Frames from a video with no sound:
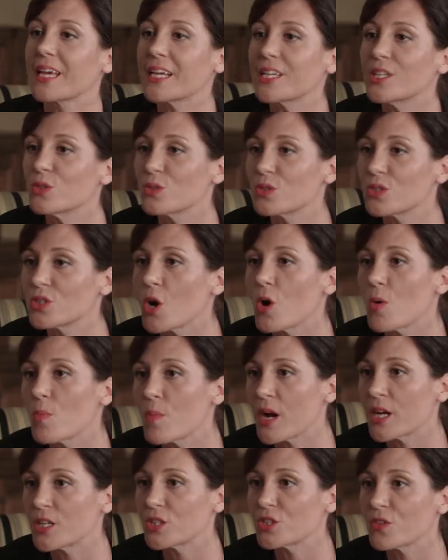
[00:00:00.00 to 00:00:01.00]
Thank you so
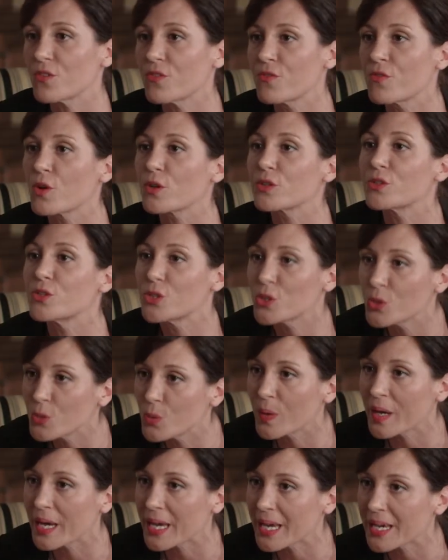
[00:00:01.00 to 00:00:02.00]
much for
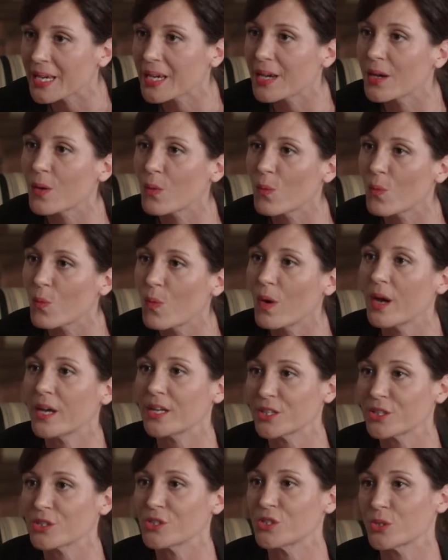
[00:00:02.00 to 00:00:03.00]
doing what
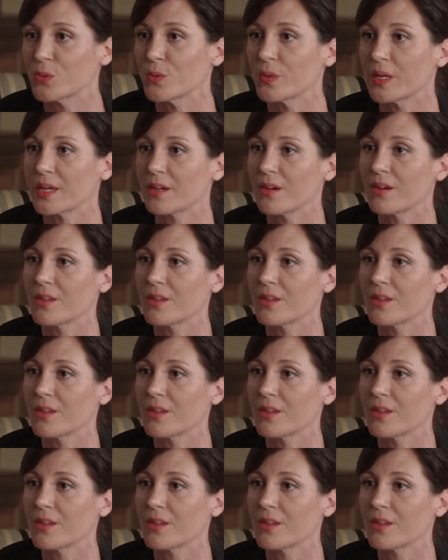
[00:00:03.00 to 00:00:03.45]
you're doing